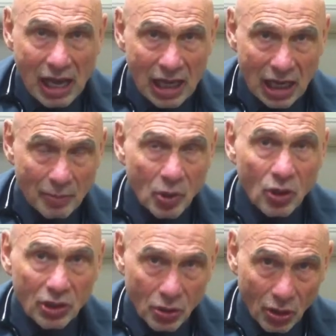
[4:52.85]
And I'm
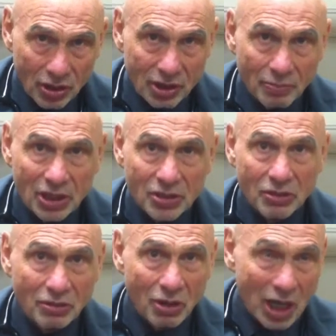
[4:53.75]
going to talk to
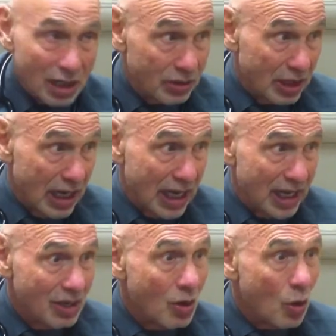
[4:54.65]
Mr. Holland
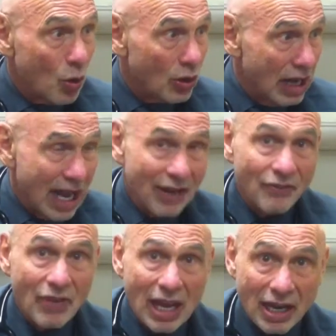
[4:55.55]
today on
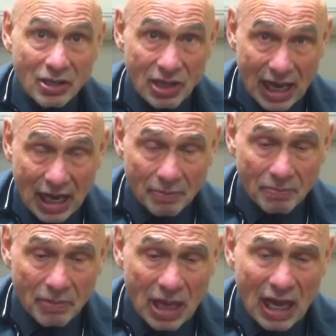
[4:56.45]
FSM.
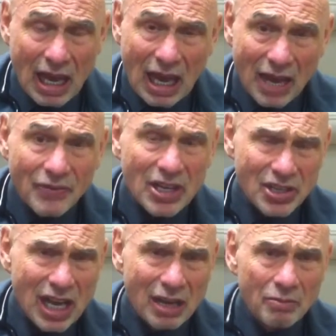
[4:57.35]

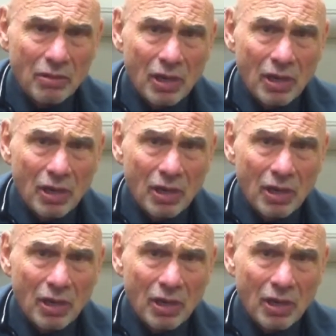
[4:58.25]
FSM,